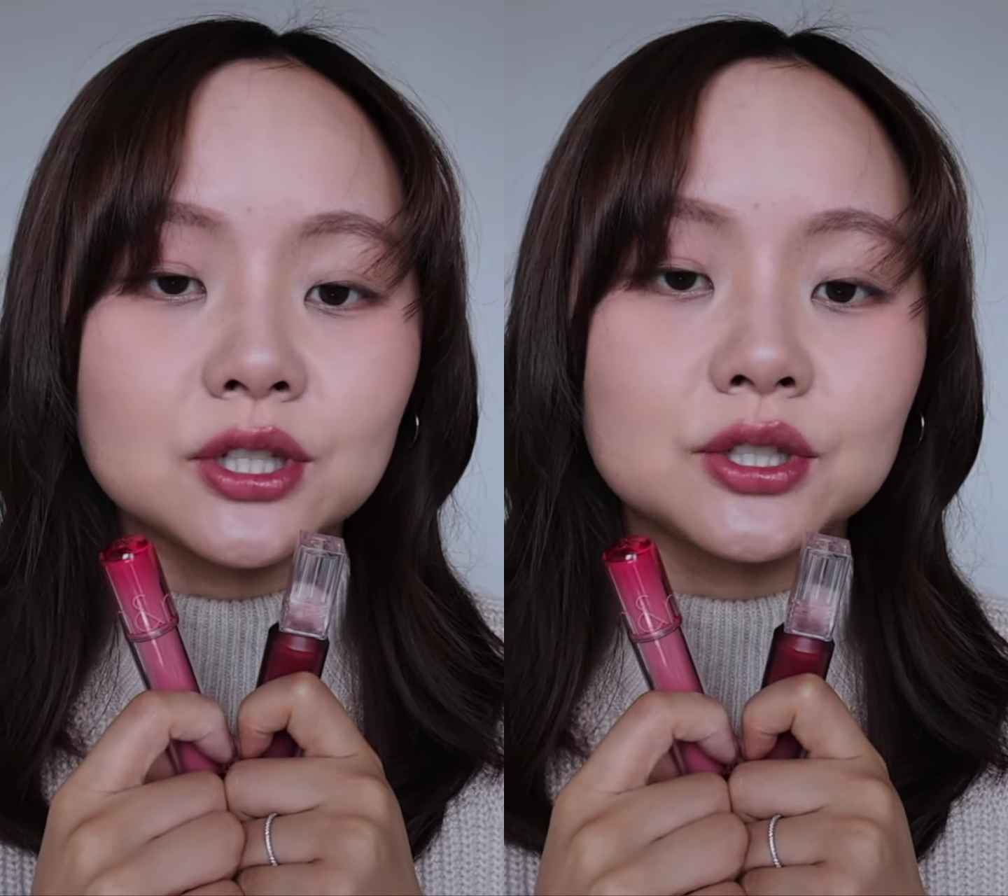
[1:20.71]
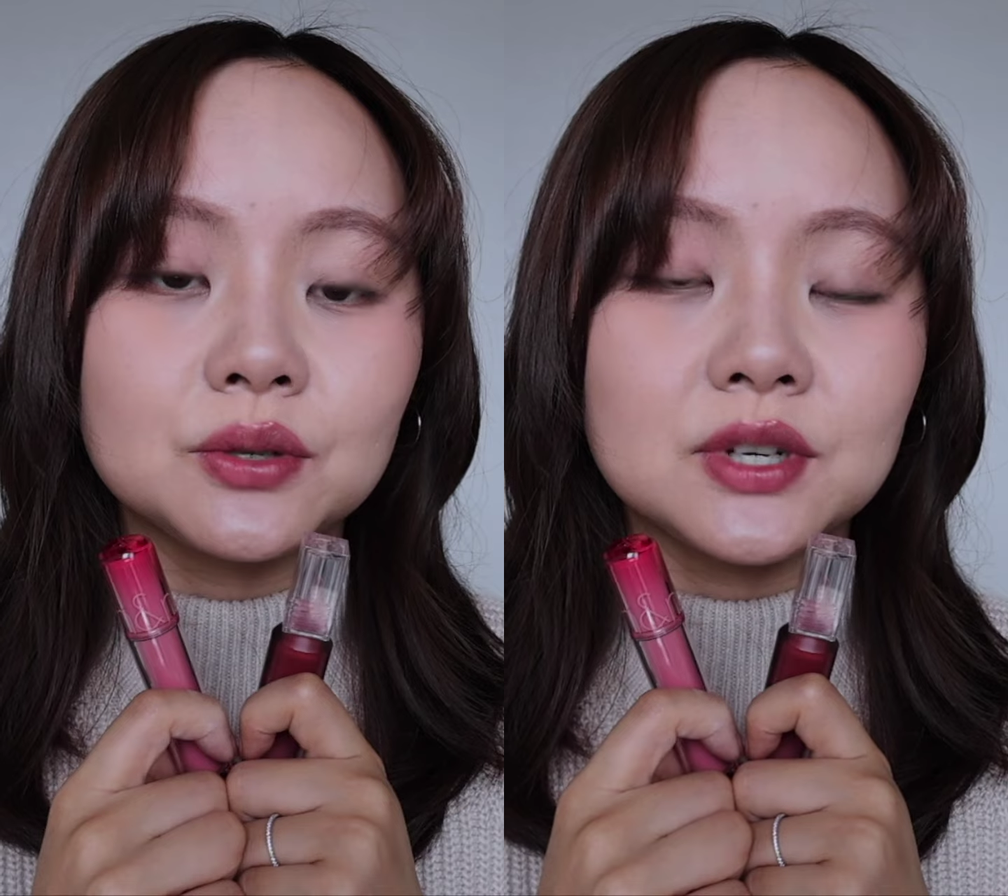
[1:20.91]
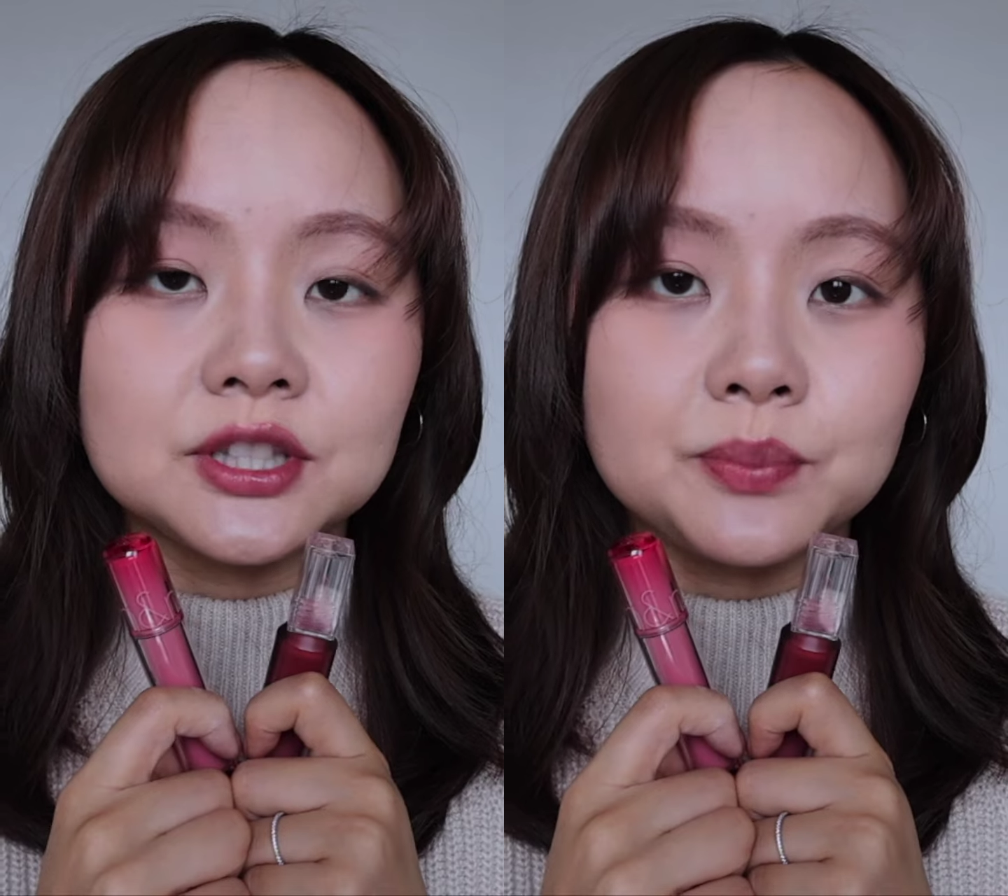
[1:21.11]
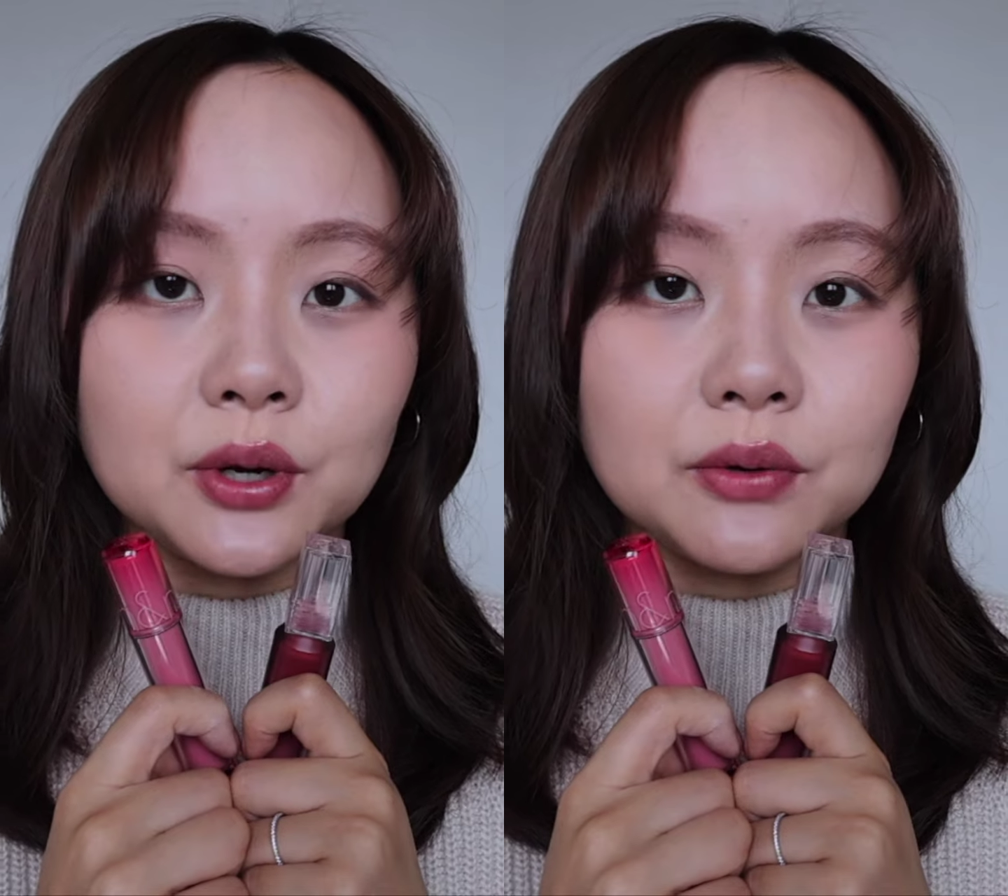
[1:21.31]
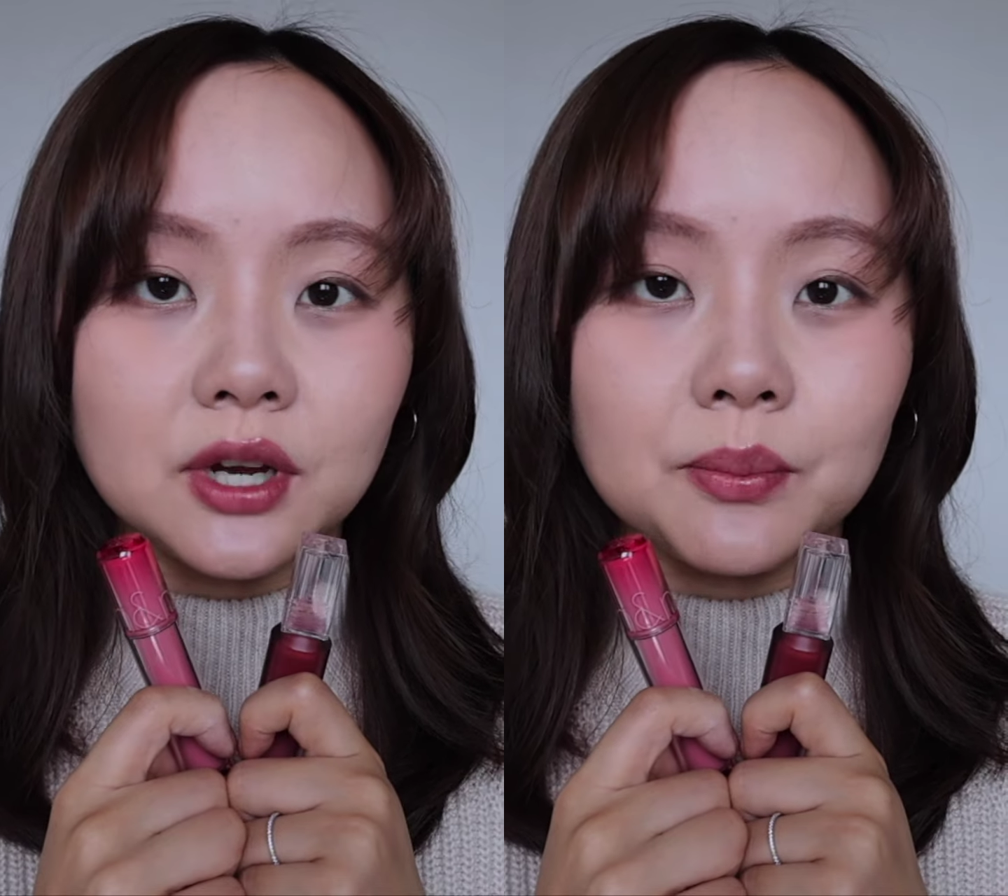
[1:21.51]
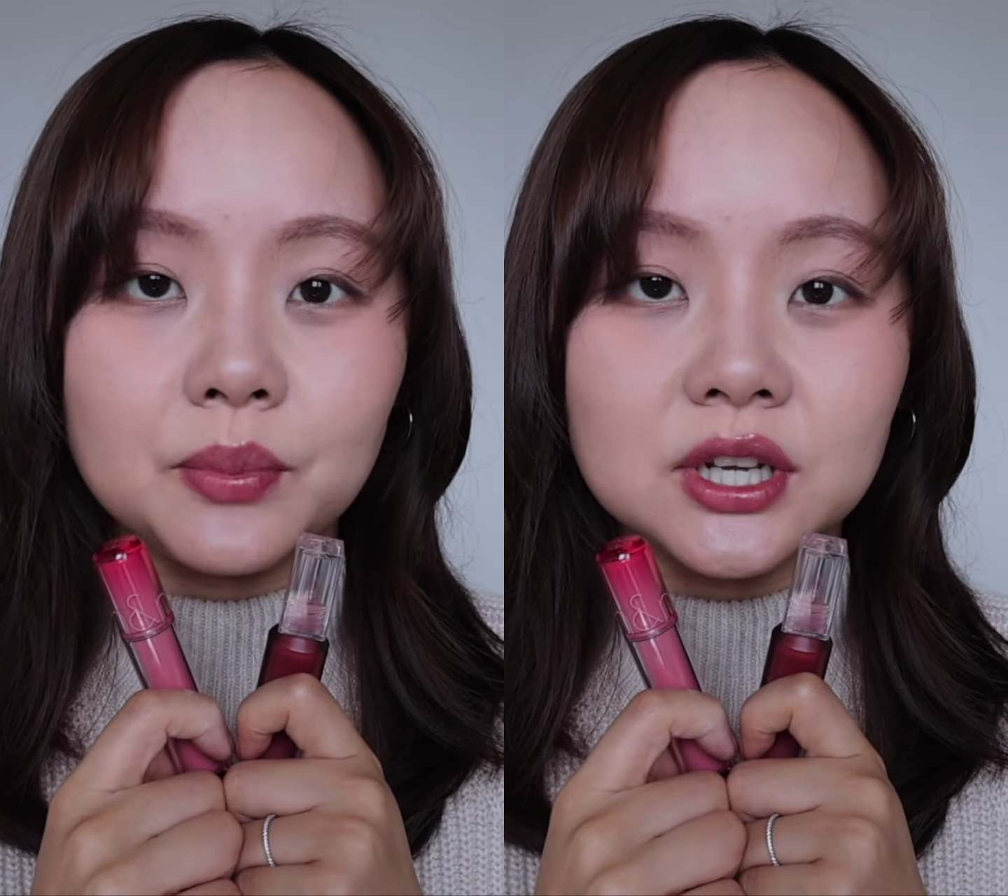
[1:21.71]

undertone as Bare Grape,